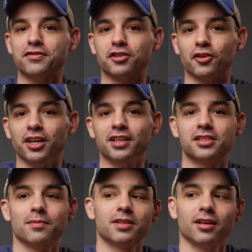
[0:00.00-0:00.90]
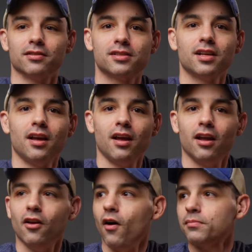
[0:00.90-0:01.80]
screen at something else.
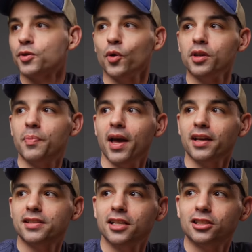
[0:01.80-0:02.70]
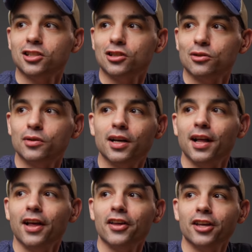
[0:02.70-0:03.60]
No, I'm totally paying attention to you.
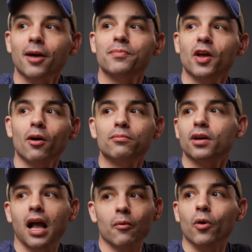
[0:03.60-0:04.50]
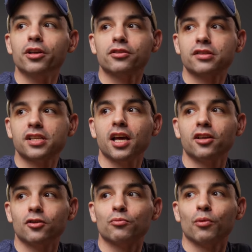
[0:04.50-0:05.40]
Yep, nope, what you're saying,
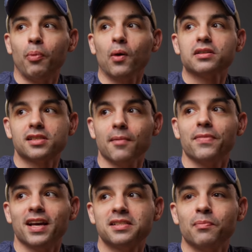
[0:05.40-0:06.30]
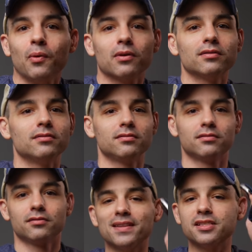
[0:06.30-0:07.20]
your reports, yep, that's important.
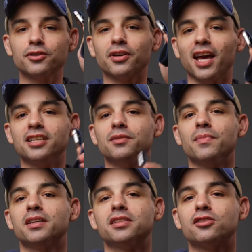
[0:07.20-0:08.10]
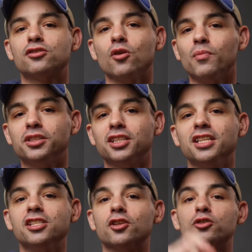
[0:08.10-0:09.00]
This little gadget makes it so much
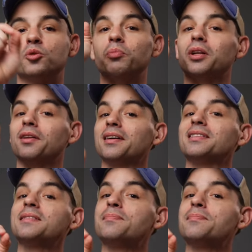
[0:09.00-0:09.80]
easier to politely